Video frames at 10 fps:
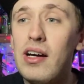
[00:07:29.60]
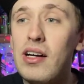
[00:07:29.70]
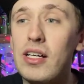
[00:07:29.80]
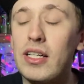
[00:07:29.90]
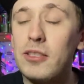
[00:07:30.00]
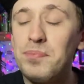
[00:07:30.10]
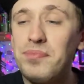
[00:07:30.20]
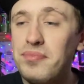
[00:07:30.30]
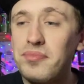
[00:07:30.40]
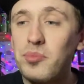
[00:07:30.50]
I
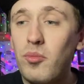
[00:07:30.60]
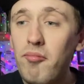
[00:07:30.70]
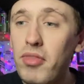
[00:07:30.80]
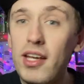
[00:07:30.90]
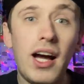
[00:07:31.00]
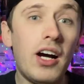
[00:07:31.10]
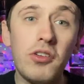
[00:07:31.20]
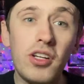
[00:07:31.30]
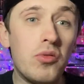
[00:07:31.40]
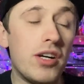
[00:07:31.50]

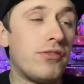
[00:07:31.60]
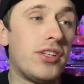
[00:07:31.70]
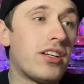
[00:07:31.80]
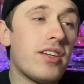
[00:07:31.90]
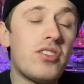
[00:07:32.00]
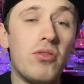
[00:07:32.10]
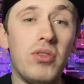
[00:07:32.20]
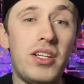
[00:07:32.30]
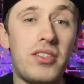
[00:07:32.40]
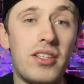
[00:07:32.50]
don't know what. I guess they'll
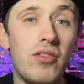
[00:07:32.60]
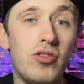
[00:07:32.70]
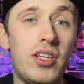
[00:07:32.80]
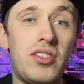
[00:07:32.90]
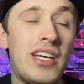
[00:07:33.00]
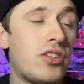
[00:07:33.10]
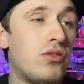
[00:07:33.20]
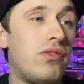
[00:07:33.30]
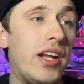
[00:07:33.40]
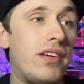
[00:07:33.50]
release they'll release the
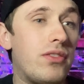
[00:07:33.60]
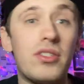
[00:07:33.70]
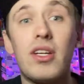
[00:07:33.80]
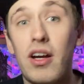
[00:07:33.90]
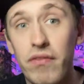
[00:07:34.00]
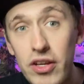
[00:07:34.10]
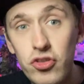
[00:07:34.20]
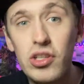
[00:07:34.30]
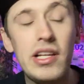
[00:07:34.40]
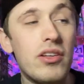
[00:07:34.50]
actual flavours
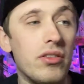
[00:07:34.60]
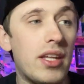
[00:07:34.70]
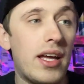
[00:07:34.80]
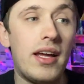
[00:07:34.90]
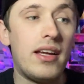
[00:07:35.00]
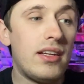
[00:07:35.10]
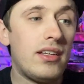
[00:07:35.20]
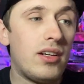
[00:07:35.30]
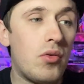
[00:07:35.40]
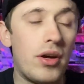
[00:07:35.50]
eventually on their
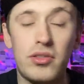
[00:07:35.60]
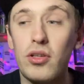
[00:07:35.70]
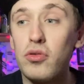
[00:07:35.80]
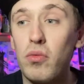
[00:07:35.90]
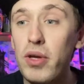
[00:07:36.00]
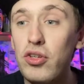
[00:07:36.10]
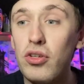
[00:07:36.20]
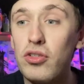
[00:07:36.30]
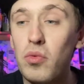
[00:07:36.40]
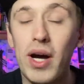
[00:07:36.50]
well social
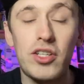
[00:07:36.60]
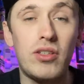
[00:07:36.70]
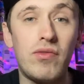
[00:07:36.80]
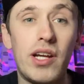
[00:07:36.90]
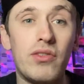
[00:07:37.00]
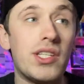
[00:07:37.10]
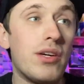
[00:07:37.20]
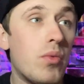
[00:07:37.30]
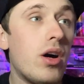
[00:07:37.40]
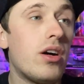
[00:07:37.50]
medias to what actually flavours
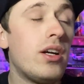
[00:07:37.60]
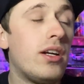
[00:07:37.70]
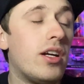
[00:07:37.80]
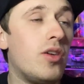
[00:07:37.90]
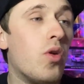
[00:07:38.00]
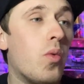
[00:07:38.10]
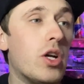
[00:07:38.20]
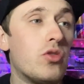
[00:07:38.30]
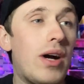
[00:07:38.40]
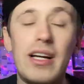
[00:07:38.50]
they were and what
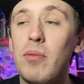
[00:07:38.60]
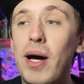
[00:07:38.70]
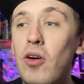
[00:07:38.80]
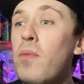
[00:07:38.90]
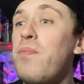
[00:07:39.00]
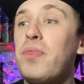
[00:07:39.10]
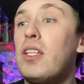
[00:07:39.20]
ones out and about.